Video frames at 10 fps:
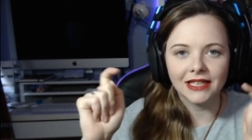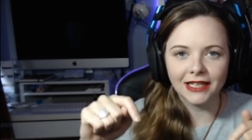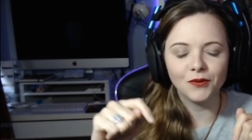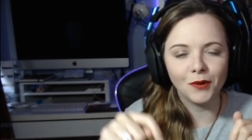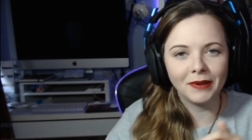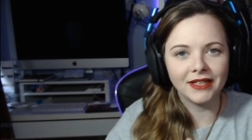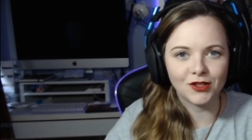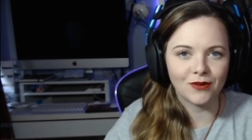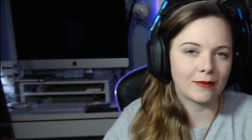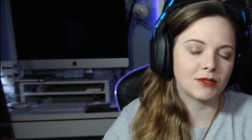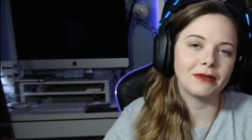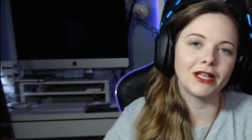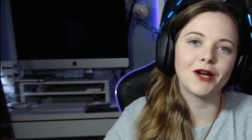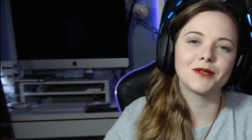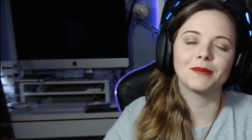Link will be in the description
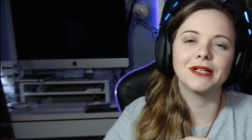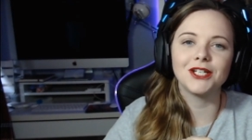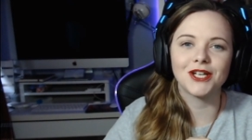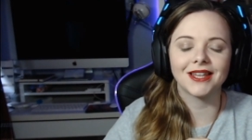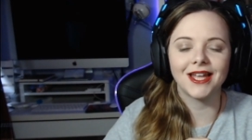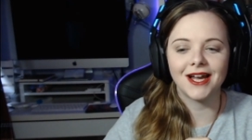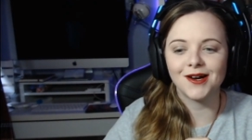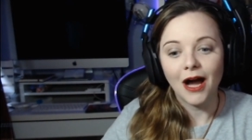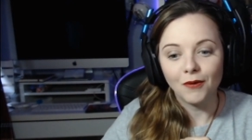below, so please check that out.